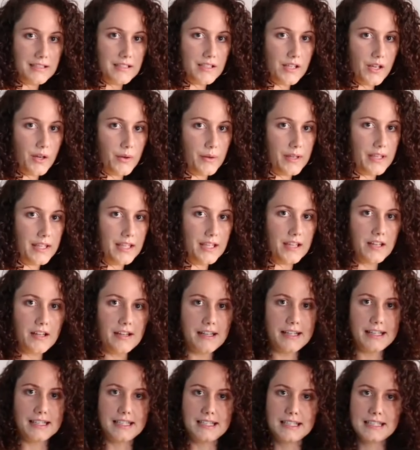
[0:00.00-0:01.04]
so here
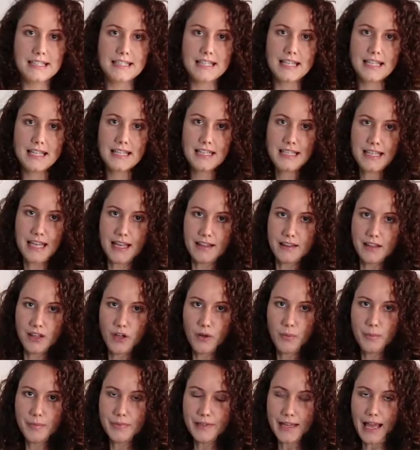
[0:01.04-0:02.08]
is the
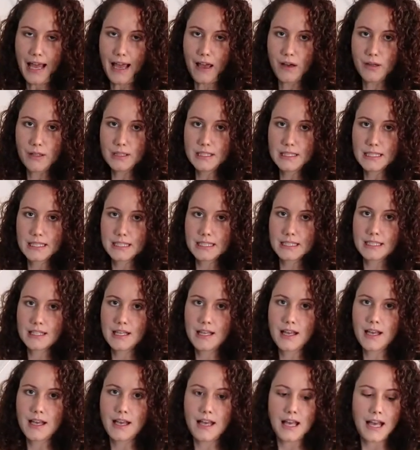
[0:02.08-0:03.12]
yellow blouse.
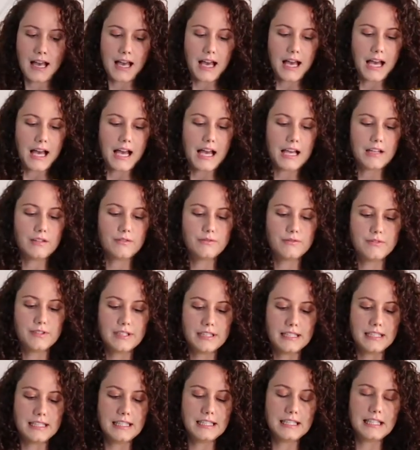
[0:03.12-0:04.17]
I
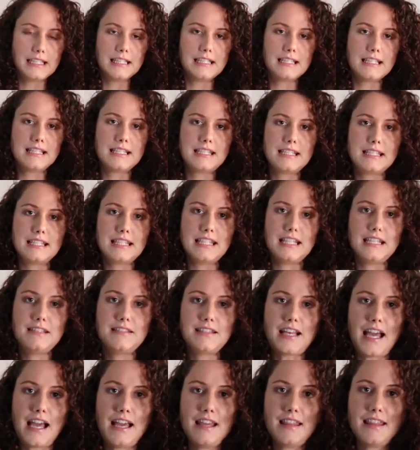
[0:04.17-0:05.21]
really like the sleeves.
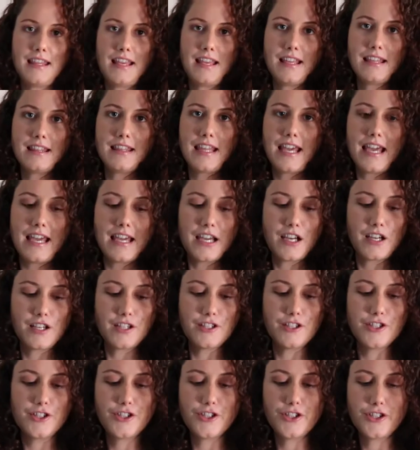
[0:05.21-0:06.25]
I think they
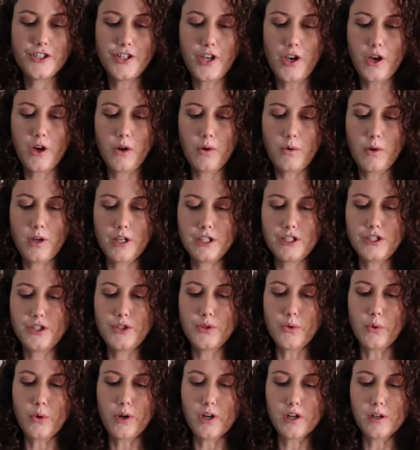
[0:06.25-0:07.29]
are so
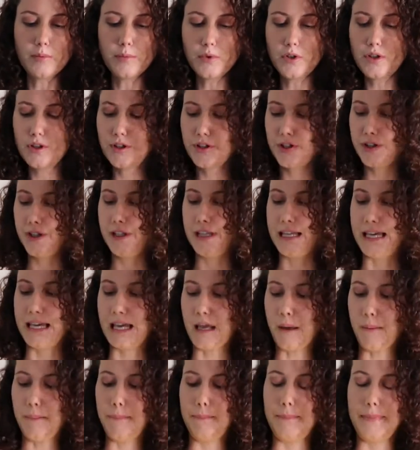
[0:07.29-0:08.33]
adorable. They're
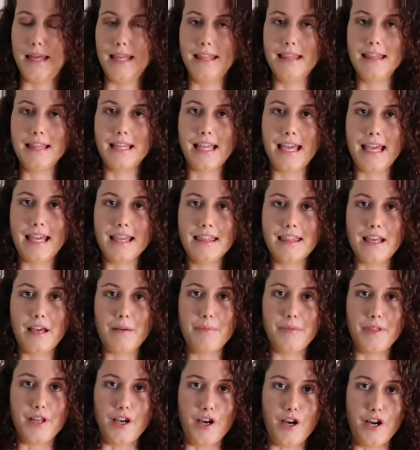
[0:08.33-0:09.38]
like mid-length
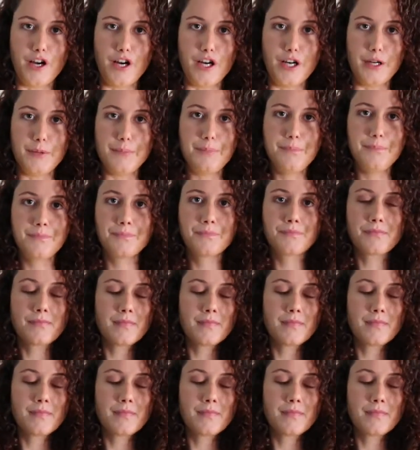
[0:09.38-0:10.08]
up the arm